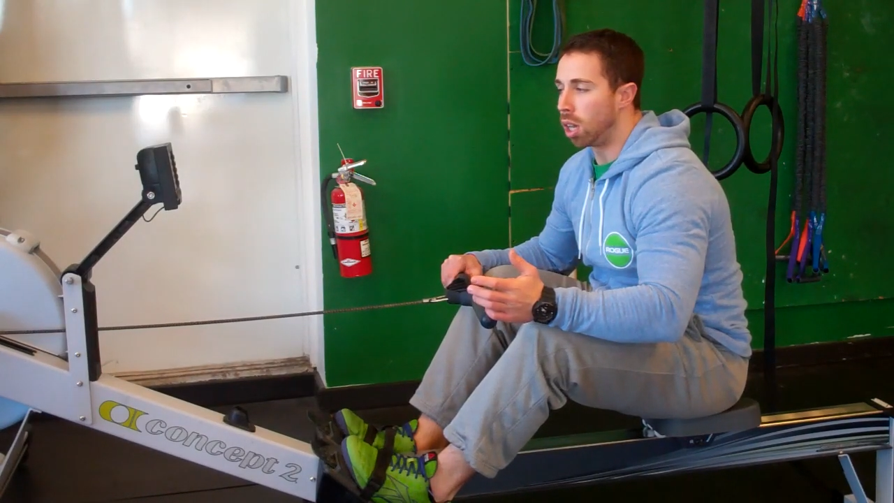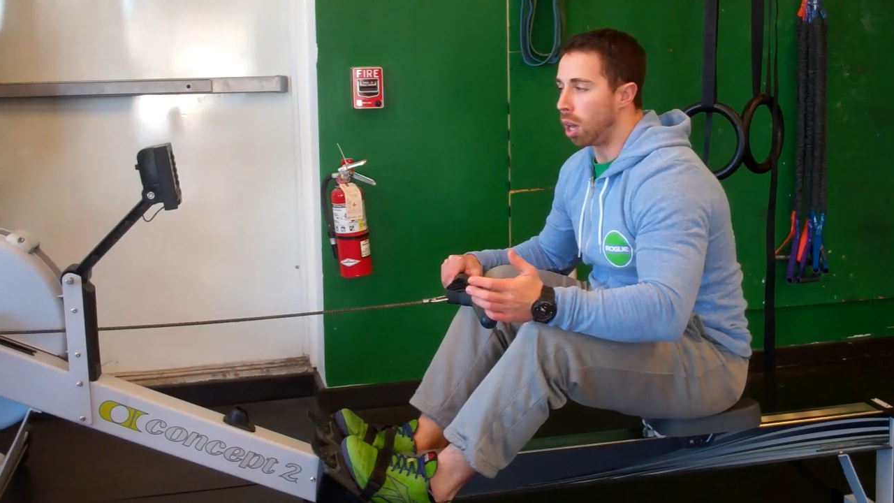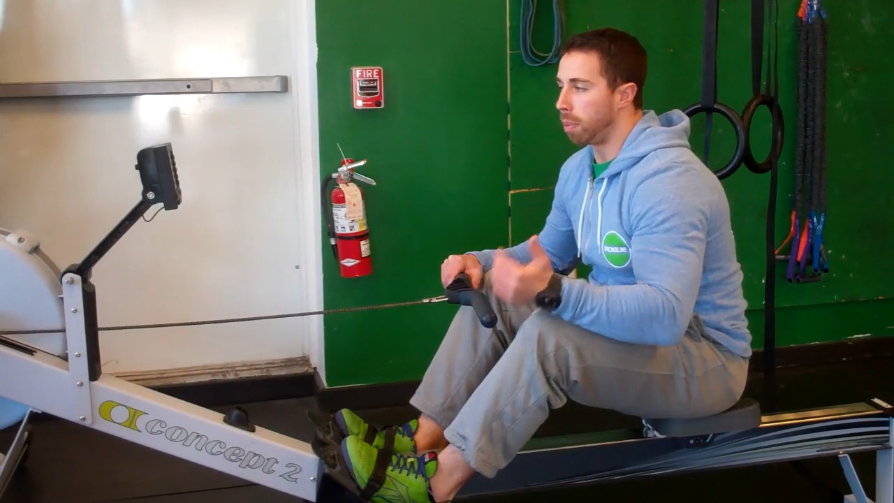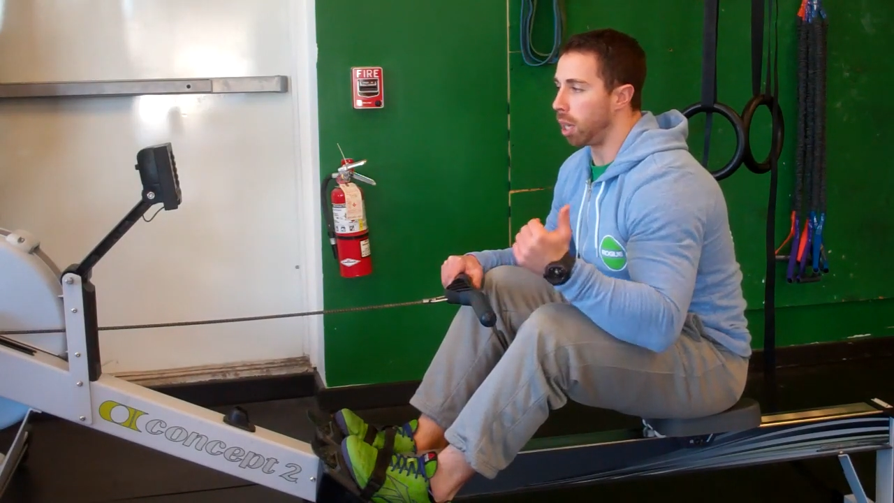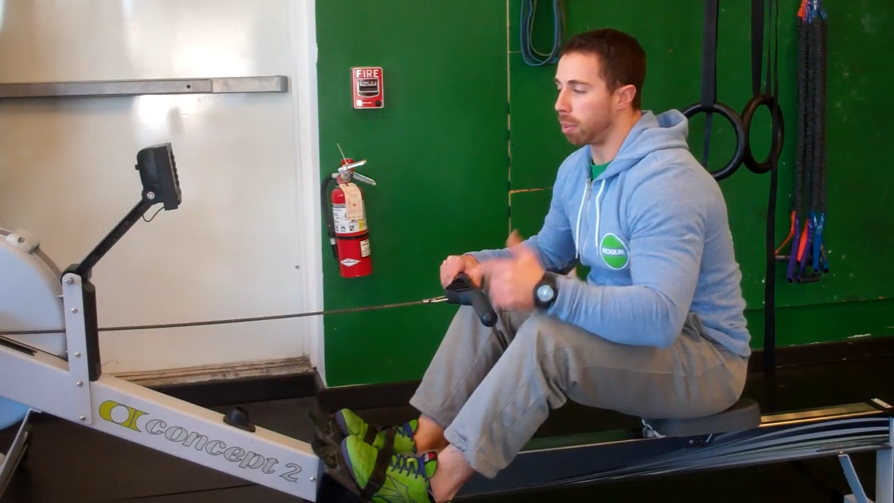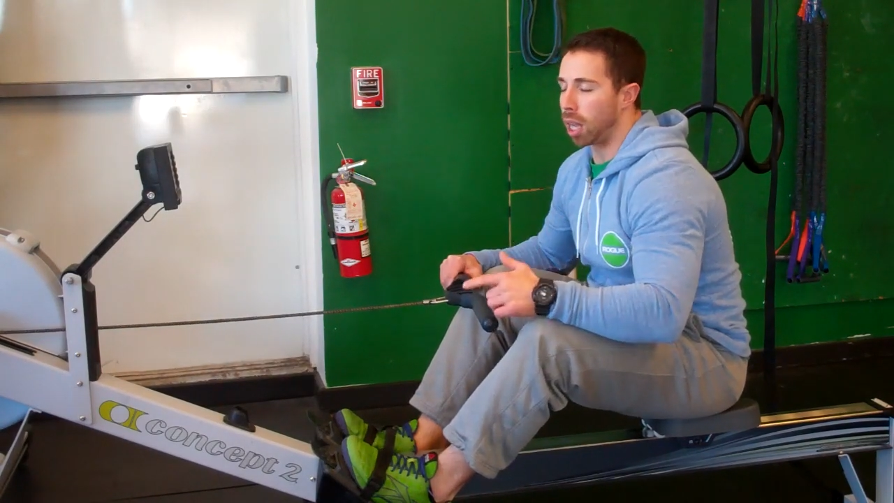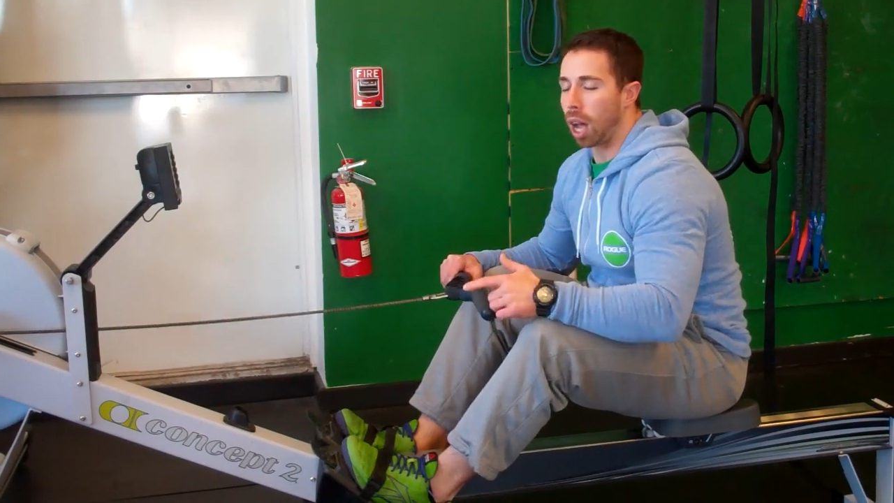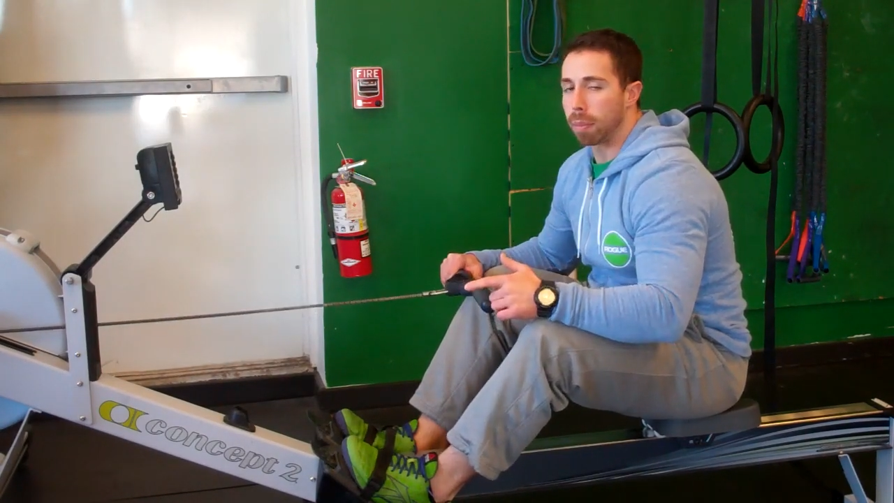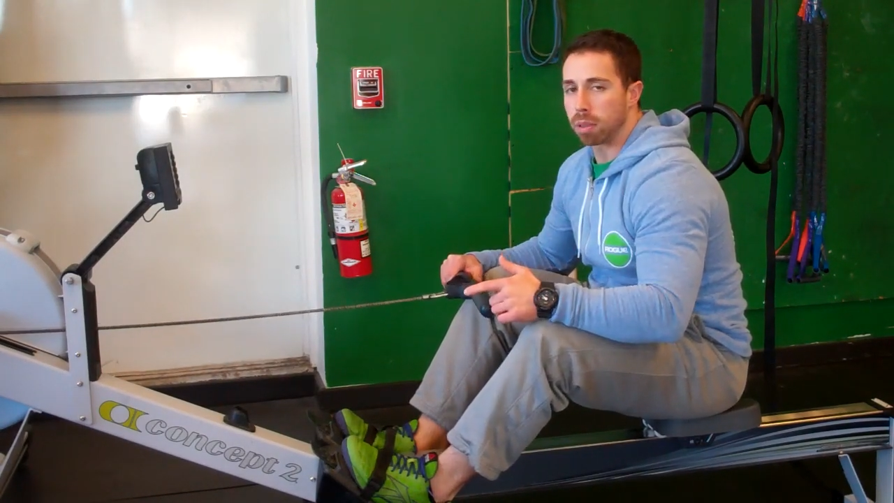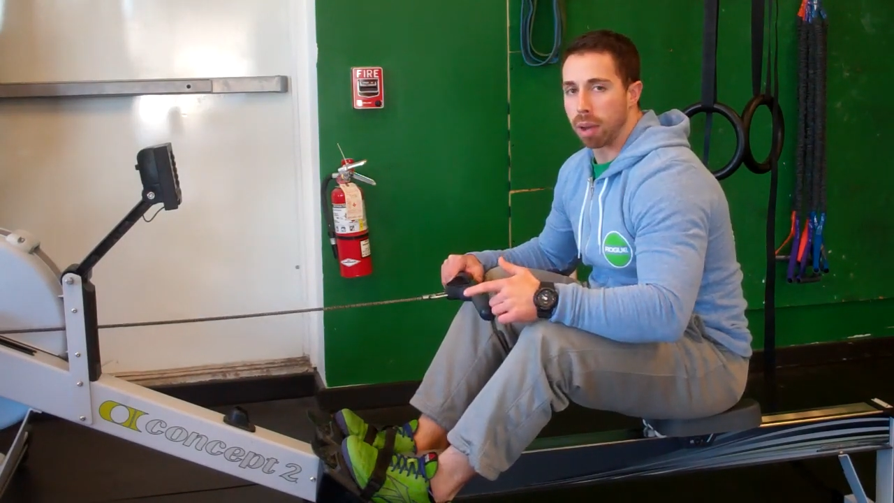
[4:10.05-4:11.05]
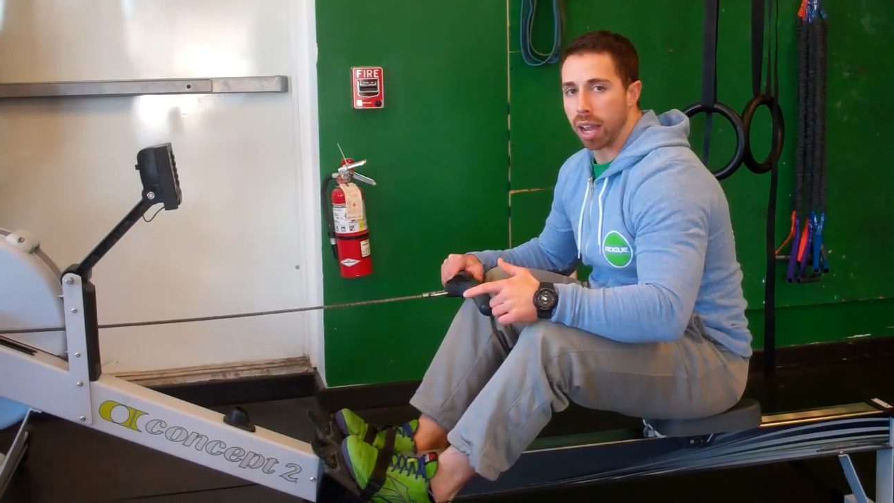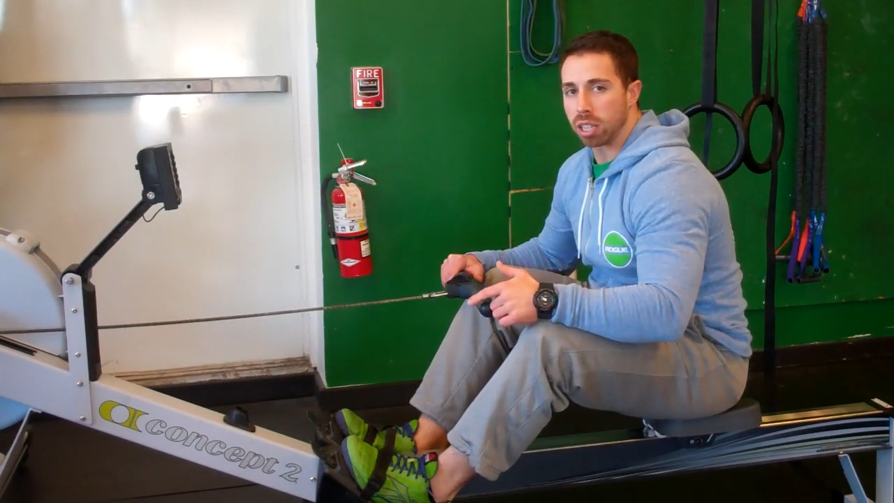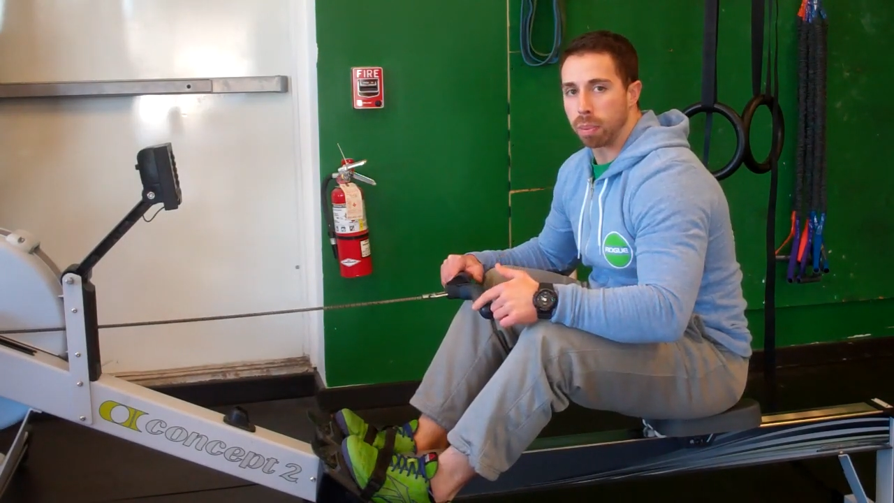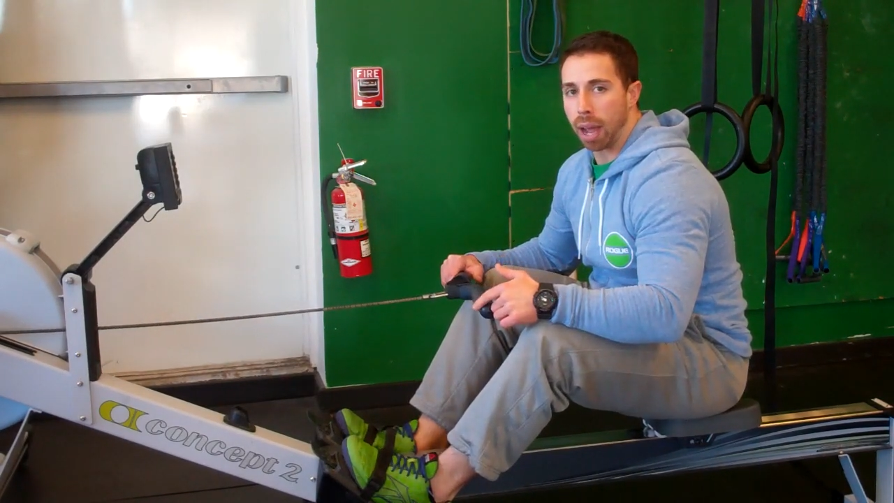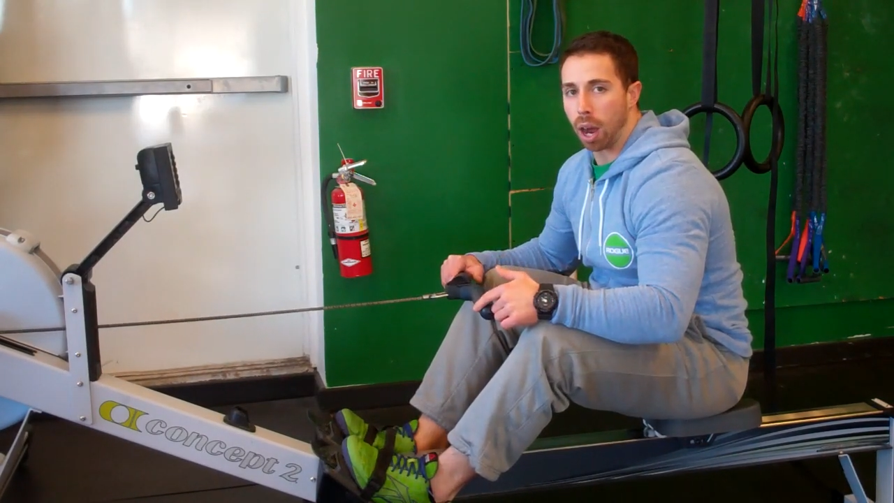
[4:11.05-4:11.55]
be able to
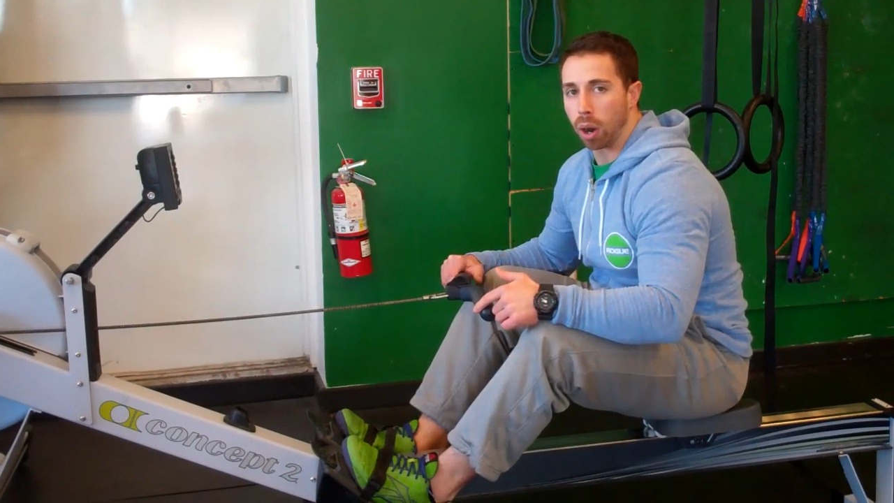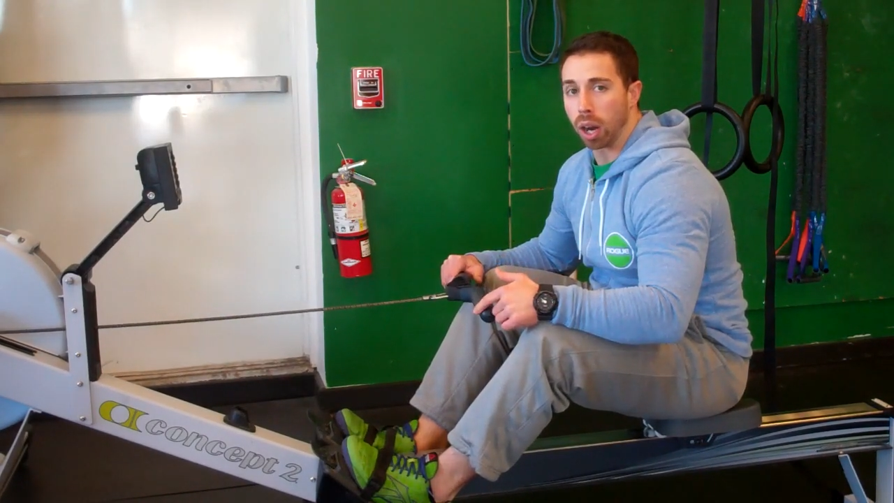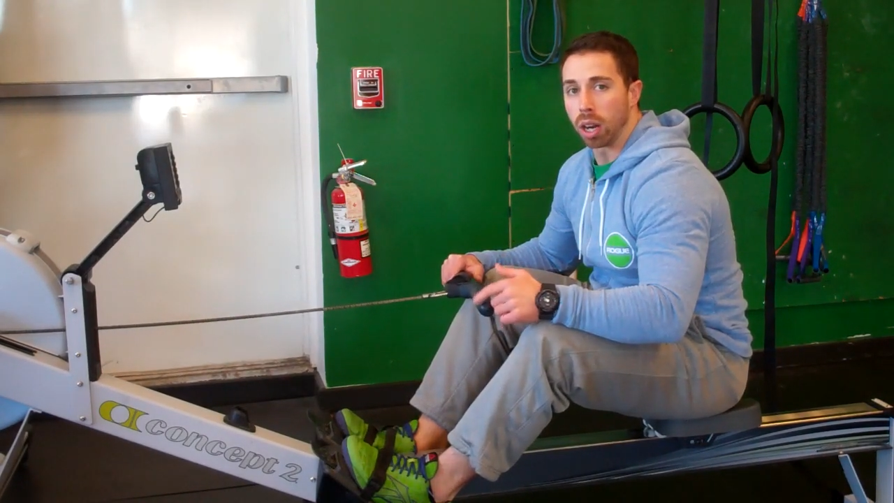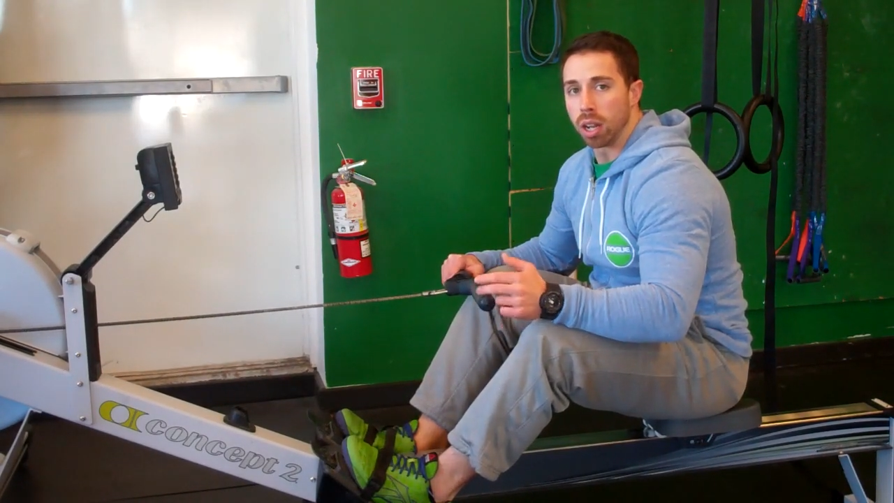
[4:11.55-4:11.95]
optimize power,